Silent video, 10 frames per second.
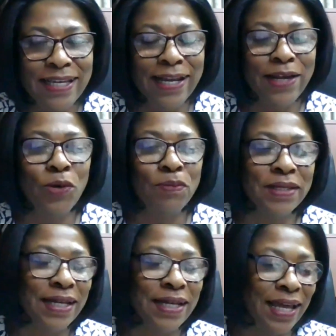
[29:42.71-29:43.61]
And I hope
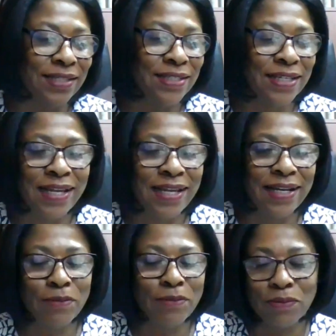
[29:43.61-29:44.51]
that I answer that a
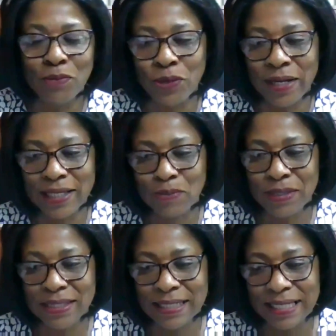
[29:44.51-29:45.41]
little bit more
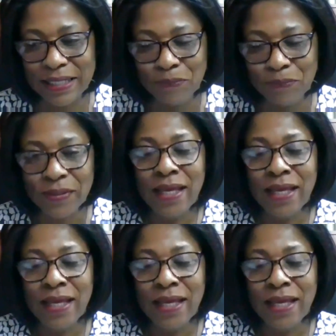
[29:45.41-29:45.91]
explicitly.